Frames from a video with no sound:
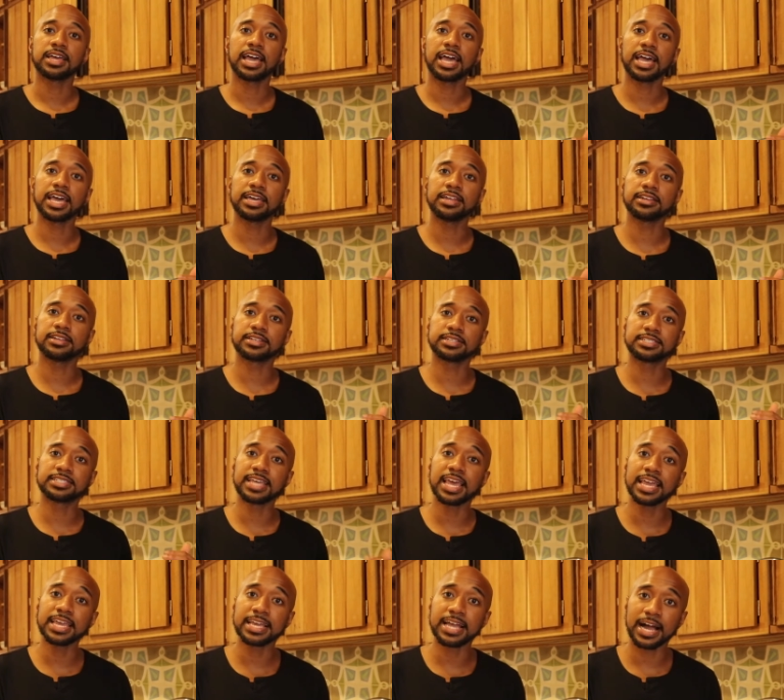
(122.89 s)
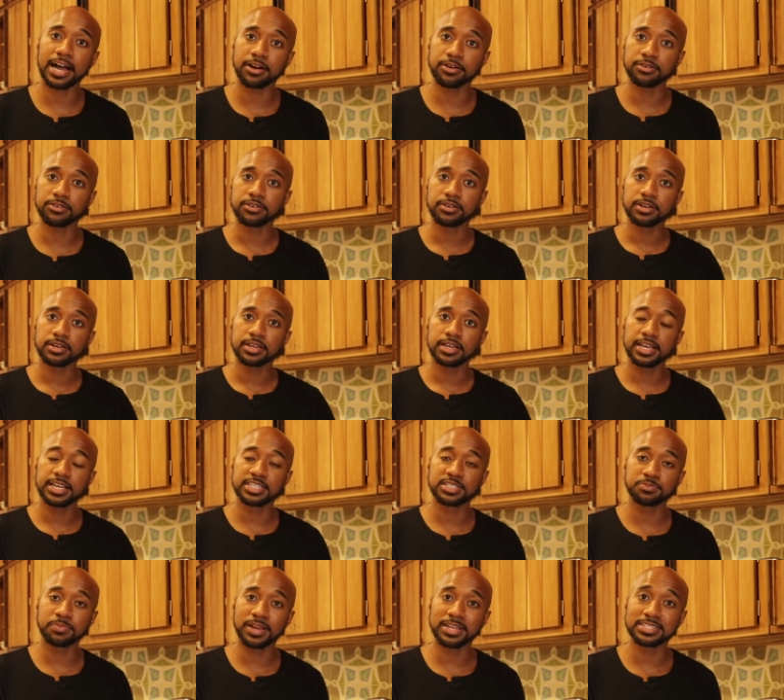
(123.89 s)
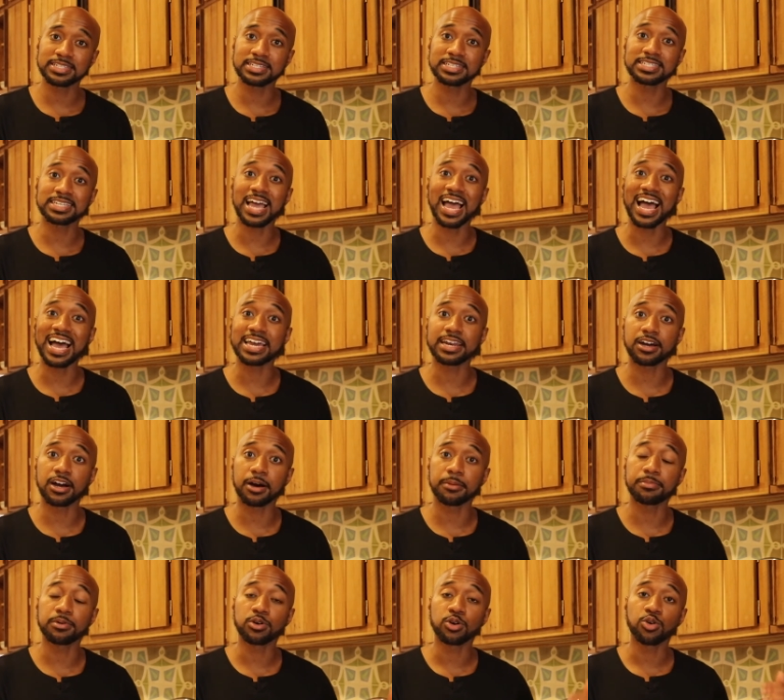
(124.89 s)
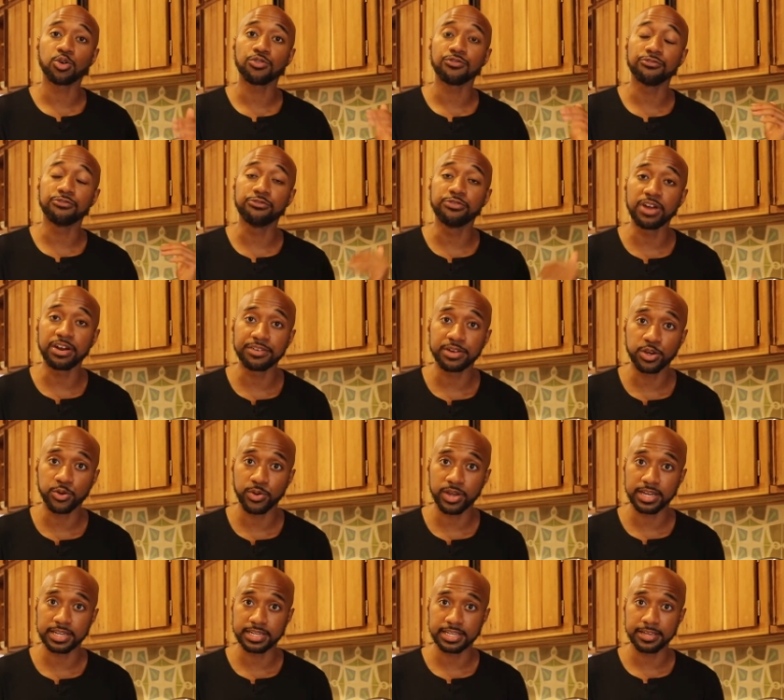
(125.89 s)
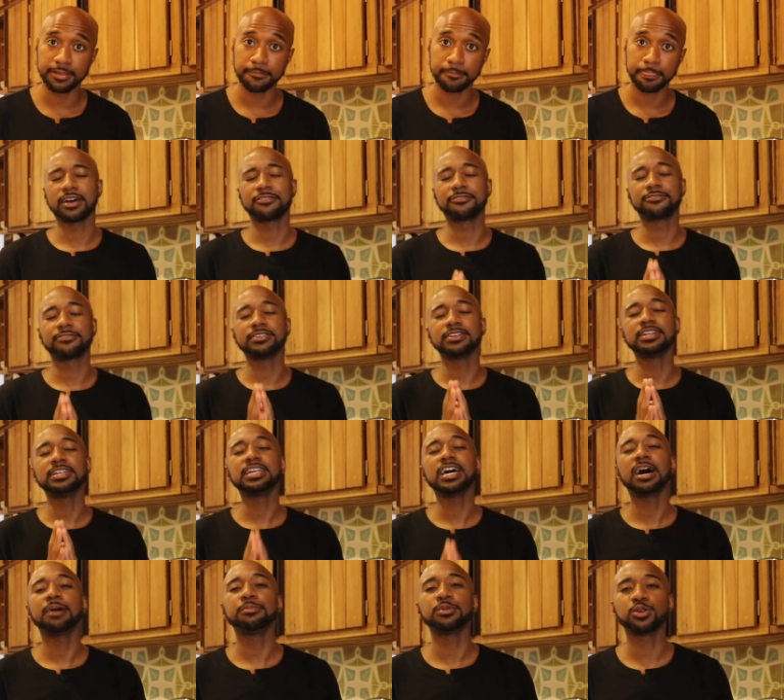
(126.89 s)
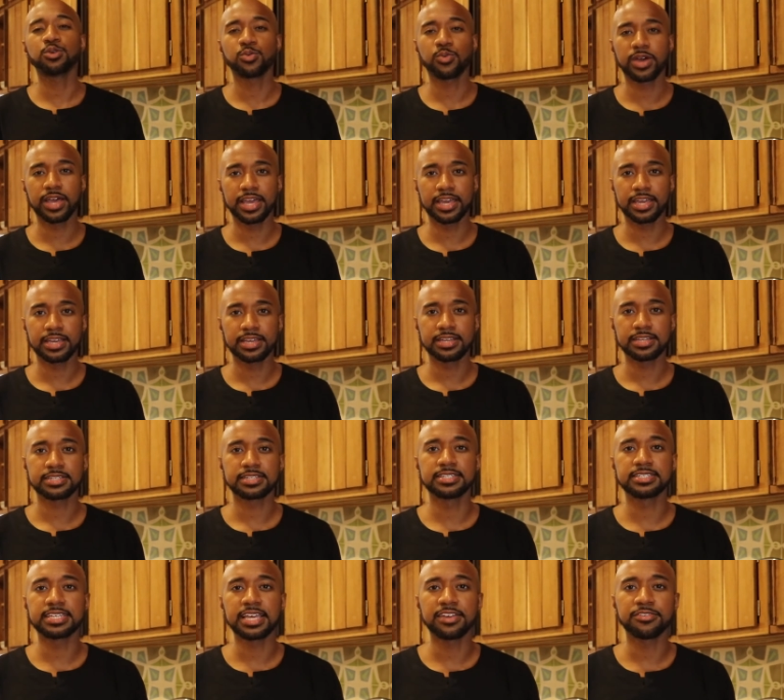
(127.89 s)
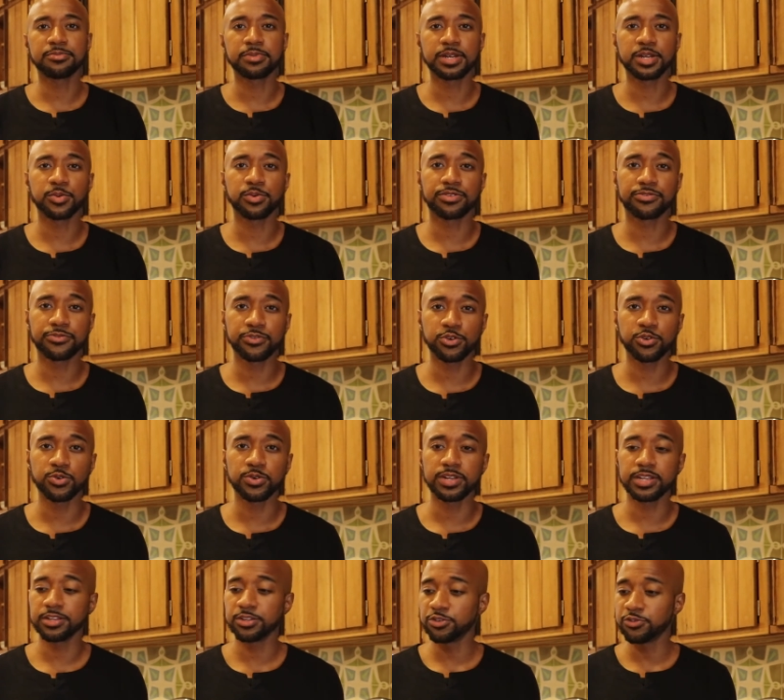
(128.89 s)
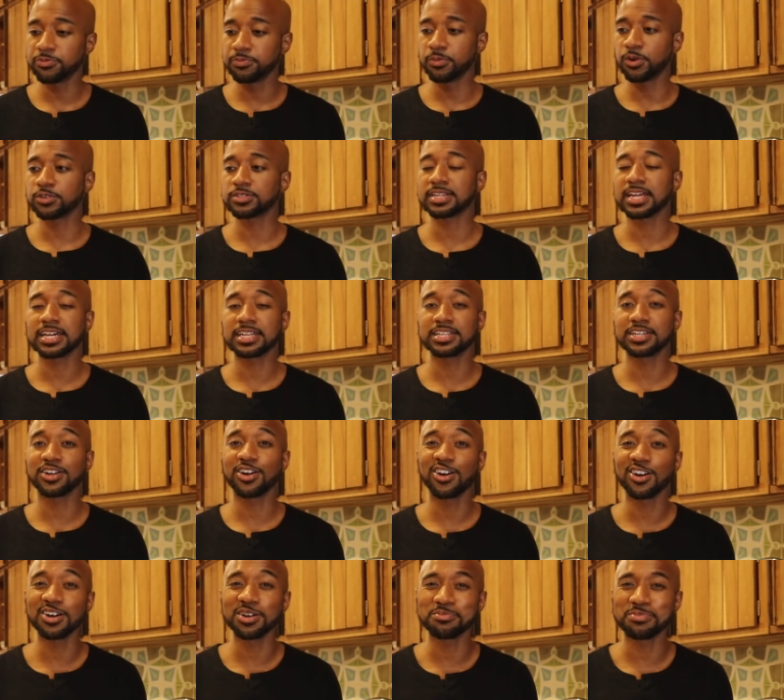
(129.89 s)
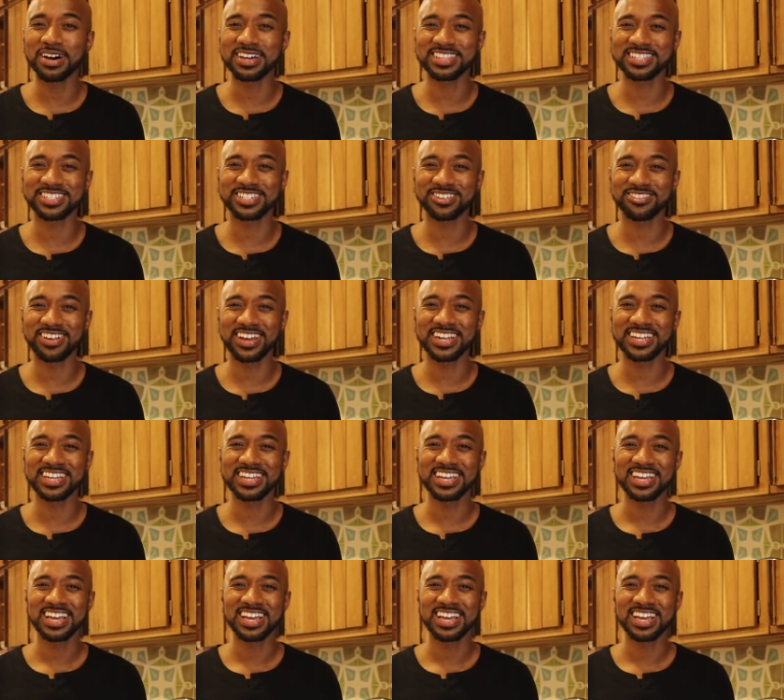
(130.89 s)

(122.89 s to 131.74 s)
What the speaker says: and takeout expenses add up very quickly. A phenomenal way to save money with food, and you've most likely heard about this already,